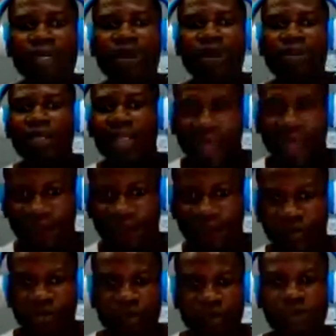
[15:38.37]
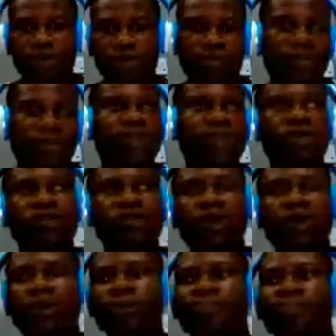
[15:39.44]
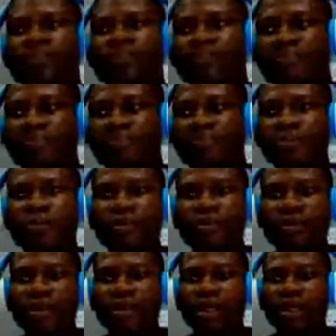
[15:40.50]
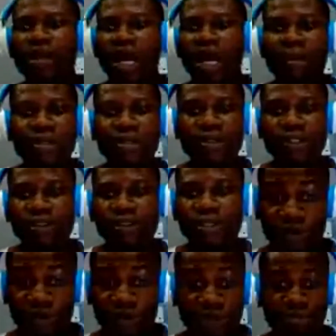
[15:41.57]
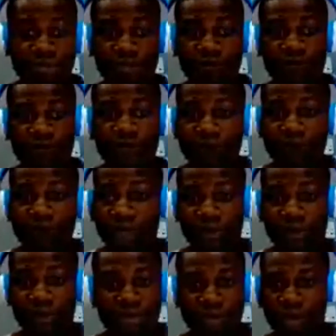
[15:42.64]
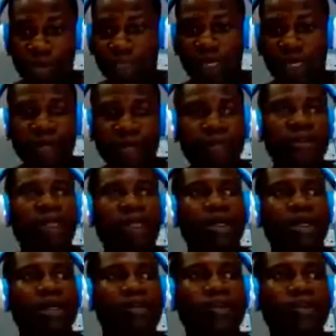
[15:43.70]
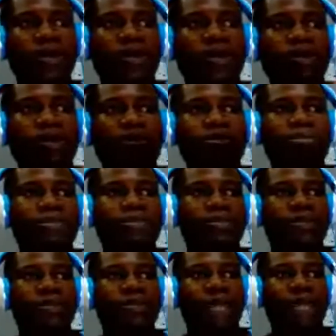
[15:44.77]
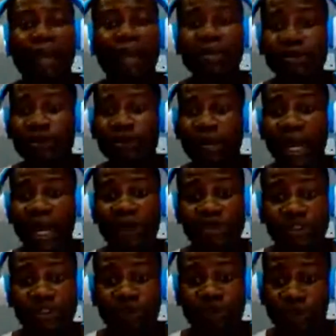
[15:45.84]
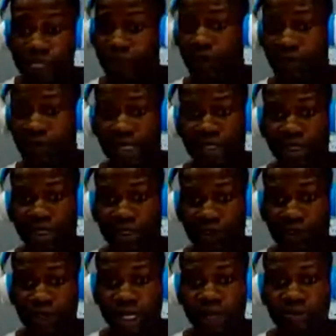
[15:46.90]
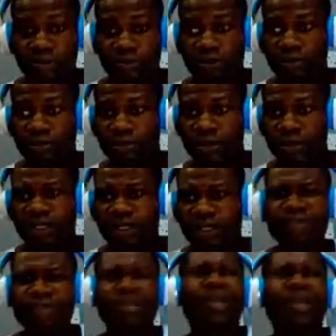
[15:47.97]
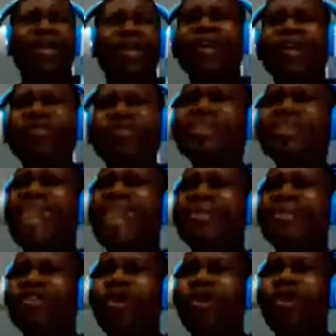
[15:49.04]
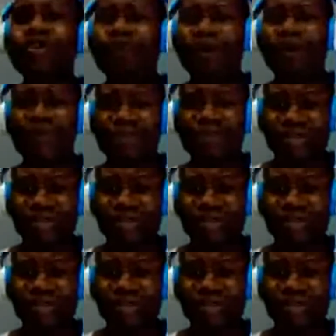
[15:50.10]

So I'll be, giving everything out for real. Okay, so I also trade currencies. Okay, you see, I don't like the old way of doing things.